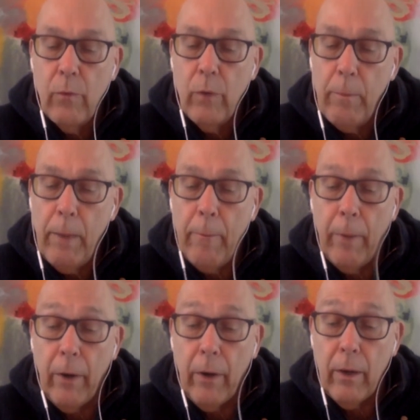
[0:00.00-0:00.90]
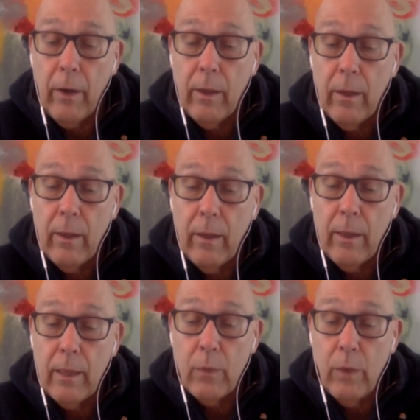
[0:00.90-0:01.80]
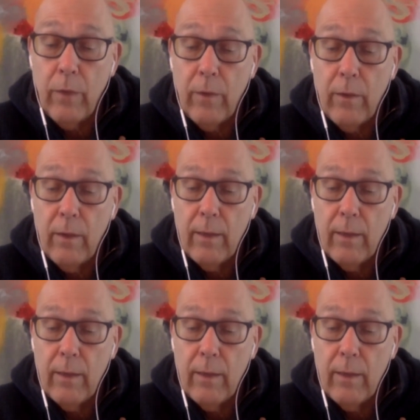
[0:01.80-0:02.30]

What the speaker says: Remember, guess what?